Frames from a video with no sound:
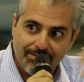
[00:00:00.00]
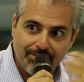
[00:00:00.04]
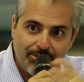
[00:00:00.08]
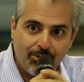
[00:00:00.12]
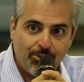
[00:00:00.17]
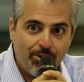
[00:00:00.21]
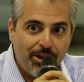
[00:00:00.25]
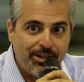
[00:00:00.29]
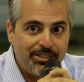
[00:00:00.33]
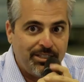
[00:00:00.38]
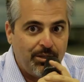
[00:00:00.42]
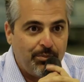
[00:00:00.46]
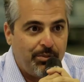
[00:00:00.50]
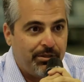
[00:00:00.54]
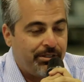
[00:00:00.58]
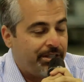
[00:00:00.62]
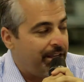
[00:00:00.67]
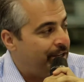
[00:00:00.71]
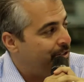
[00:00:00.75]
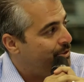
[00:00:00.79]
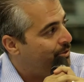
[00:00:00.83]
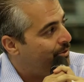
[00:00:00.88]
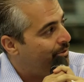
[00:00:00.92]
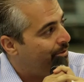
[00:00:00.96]
crazy Lovely
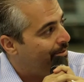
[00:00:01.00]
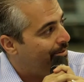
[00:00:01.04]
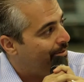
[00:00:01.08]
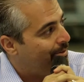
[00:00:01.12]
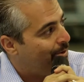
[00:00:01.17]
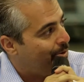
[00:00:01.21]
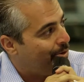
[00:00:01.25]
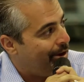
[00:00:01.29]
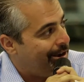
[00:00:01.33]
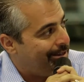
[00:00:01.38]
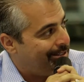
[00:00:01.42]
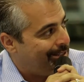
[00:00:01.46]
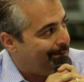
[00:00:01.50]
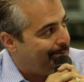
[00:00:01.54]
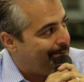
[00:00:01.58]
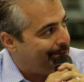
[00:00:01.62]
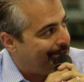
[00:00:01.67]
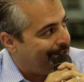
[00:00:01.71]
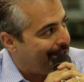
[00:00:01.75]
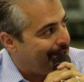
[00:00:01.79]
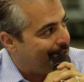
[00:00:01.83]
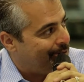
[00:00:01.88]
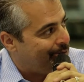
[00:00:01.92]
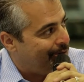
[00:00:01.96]
potential, people. crazy
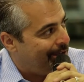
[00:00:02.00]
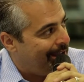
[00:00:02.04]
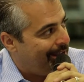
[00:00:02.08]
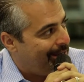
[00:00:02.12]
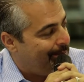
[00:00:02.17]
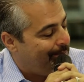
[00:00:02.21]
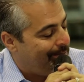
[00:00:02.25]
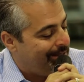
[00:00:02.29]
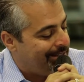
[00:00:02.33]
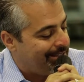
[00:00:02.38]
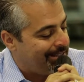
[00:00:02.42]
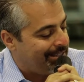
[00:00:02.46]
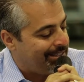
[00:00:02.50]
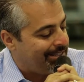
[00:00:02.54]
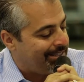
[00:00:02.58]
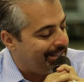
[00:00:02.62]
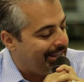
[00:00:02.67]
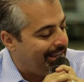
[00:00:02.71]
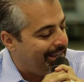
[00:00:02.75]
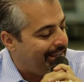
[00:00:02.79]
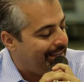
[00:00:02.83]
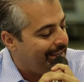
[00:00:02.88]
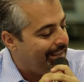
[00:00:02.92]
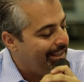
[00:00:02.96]
potential Lovely. enemies of the
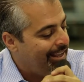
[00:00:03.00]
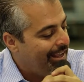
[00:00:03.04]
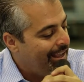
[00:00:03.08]
state.